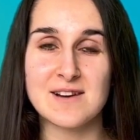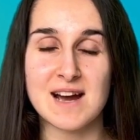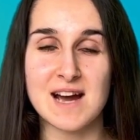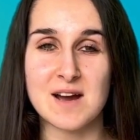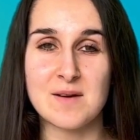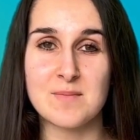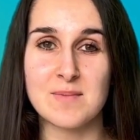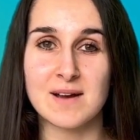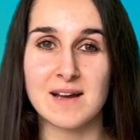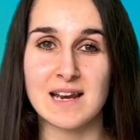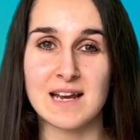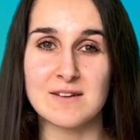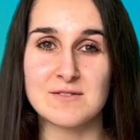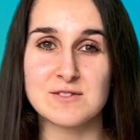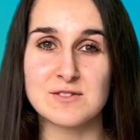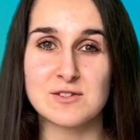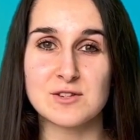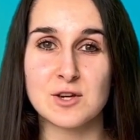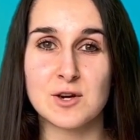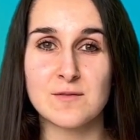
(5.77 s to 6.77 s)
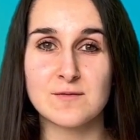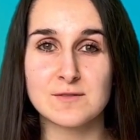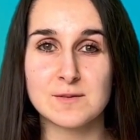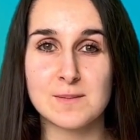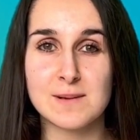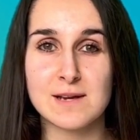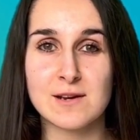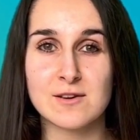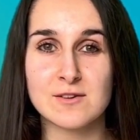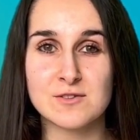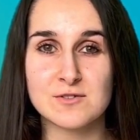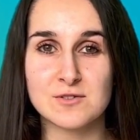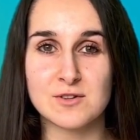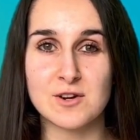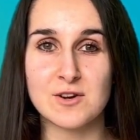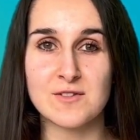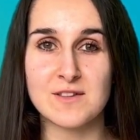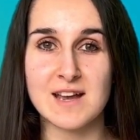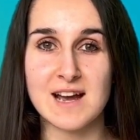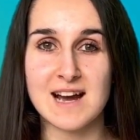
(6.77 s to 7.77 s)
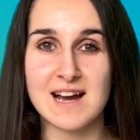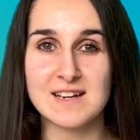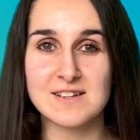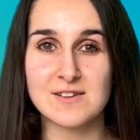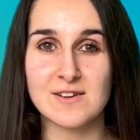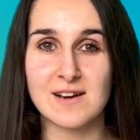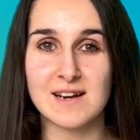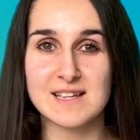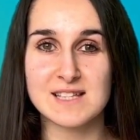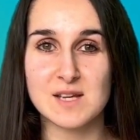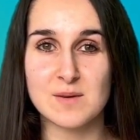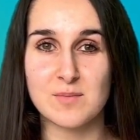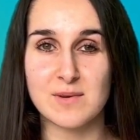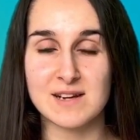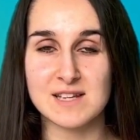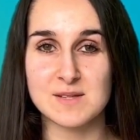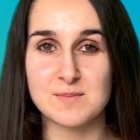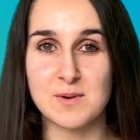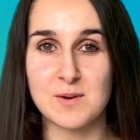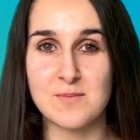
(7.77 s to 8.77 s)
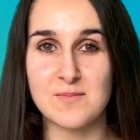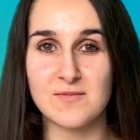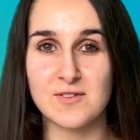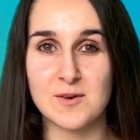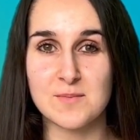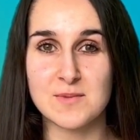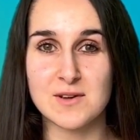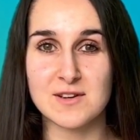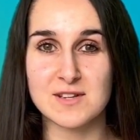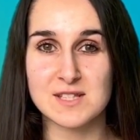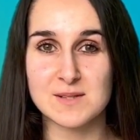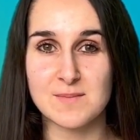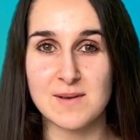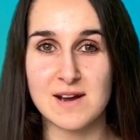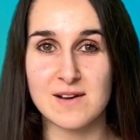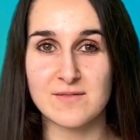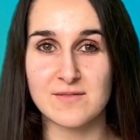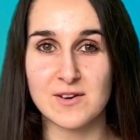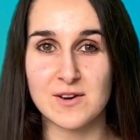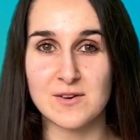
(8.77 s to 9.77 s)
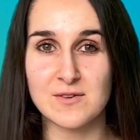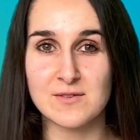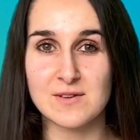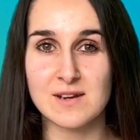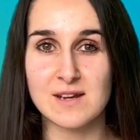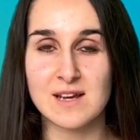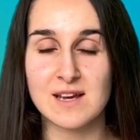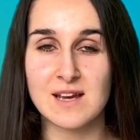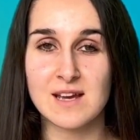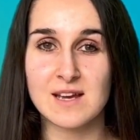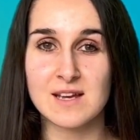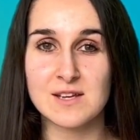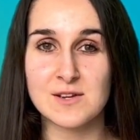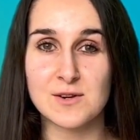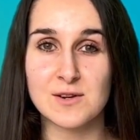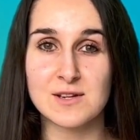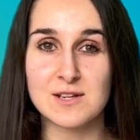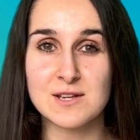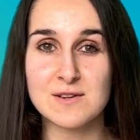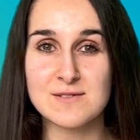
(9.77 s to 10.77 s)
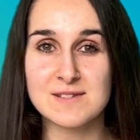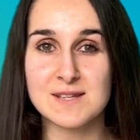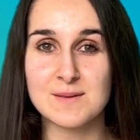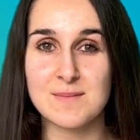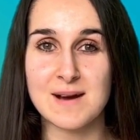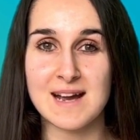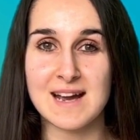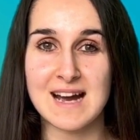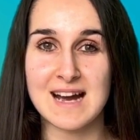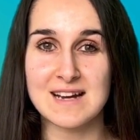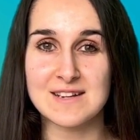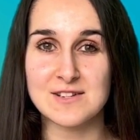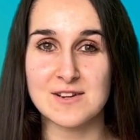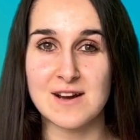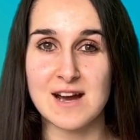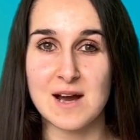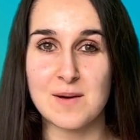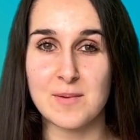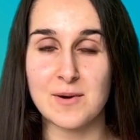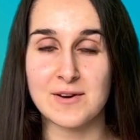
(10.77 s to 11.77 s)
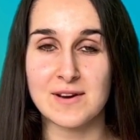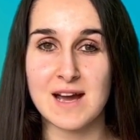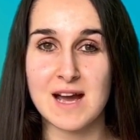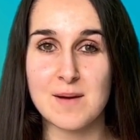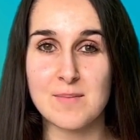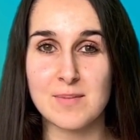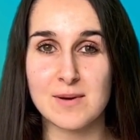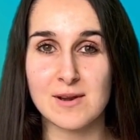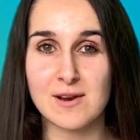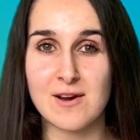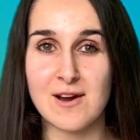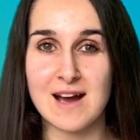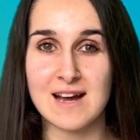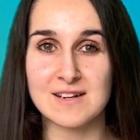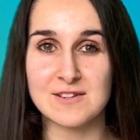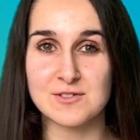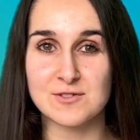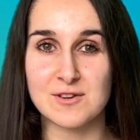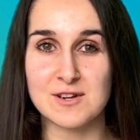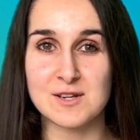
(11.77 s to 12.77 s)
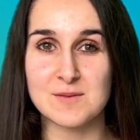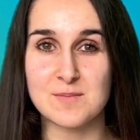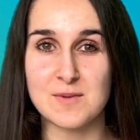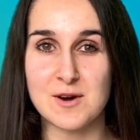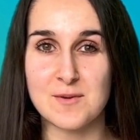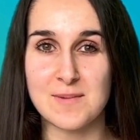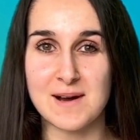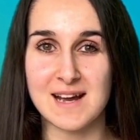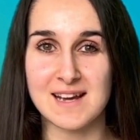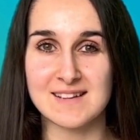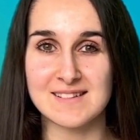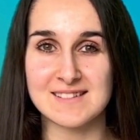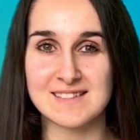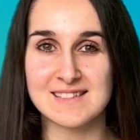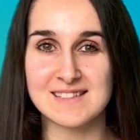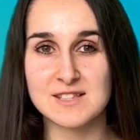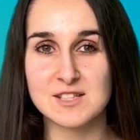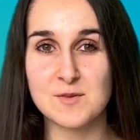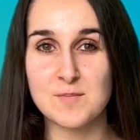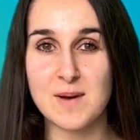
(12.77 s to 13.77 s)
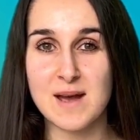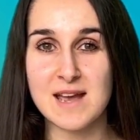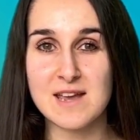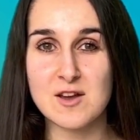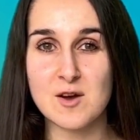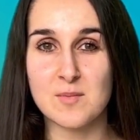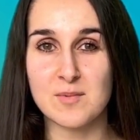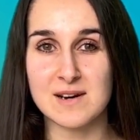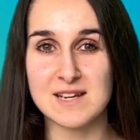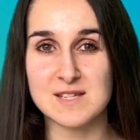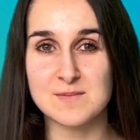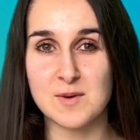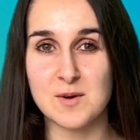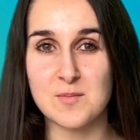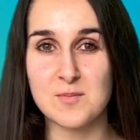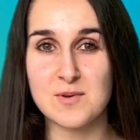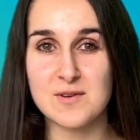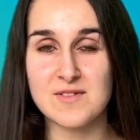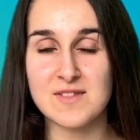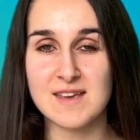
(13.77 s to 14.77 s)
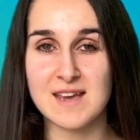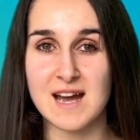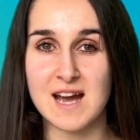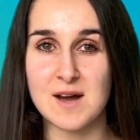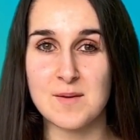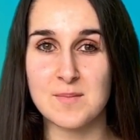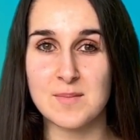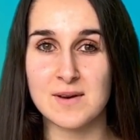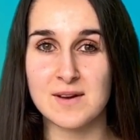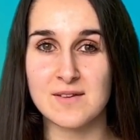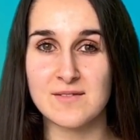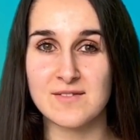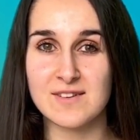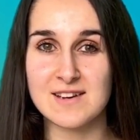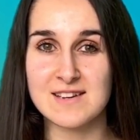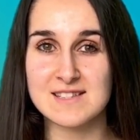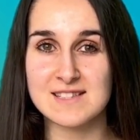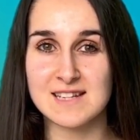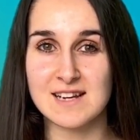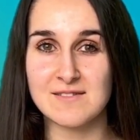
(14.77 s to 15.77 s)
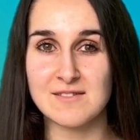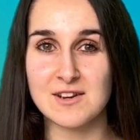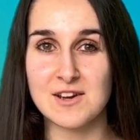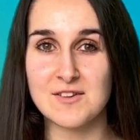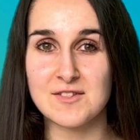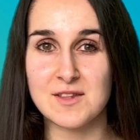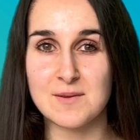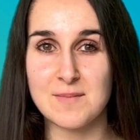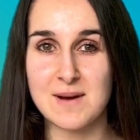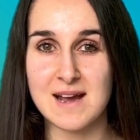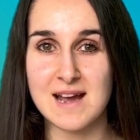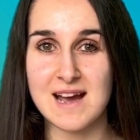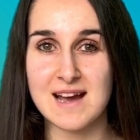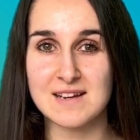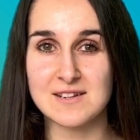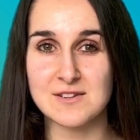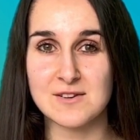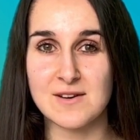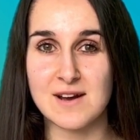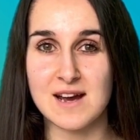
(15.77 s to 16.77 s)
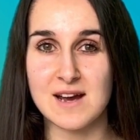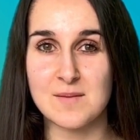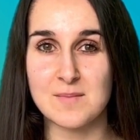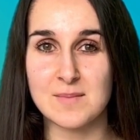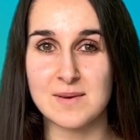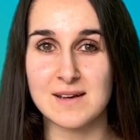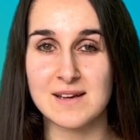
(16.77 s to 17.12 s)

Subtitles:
app allows you to comfortably control the Ardo Alyssa Breastpump from your smartphone? You can use the MyArdo app on Apple or Android mobiles. To pair your breast pump with the app, first download the MyArdo app.